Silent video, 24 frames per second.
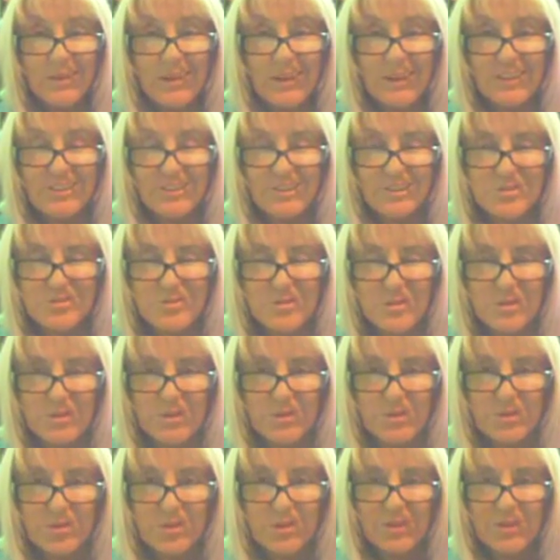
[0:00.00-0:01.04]
it's the
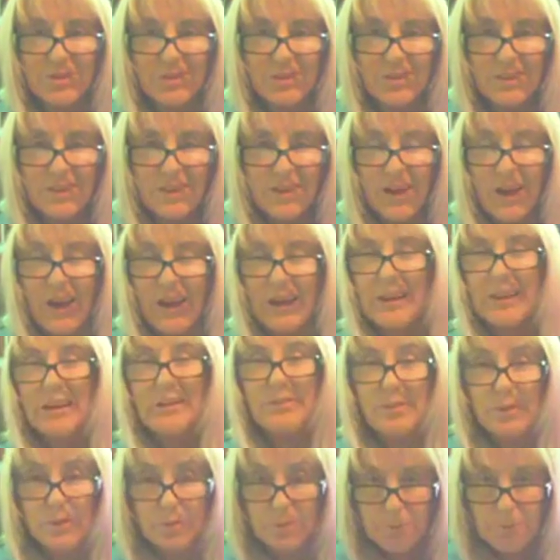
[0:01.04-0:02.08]
truth. I
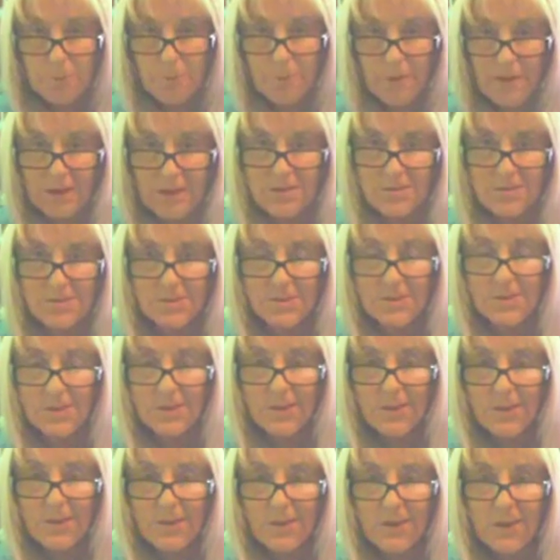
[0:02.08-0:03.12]
leave you with peace
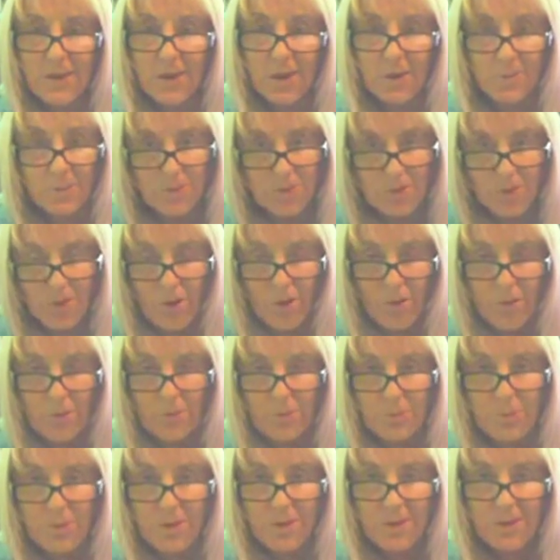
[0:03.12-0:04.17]
and with
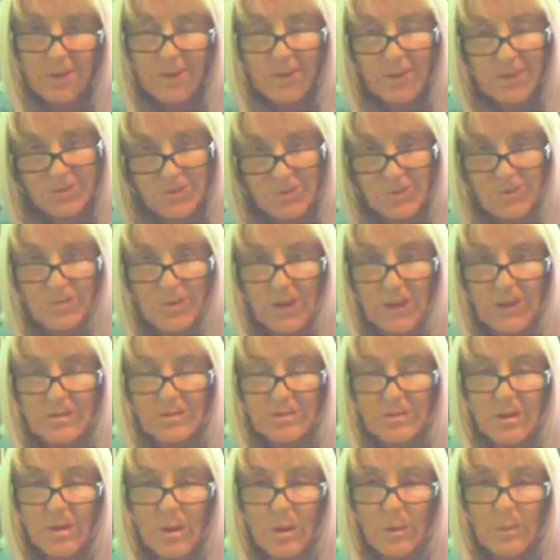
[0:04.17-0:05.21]
hope. Until
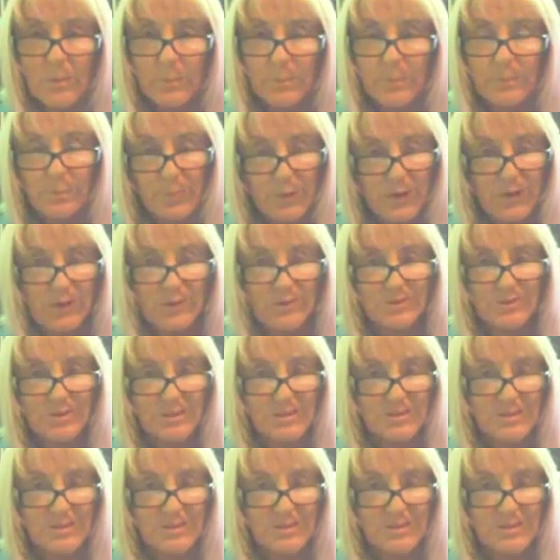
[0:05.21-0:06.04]
next time, be good to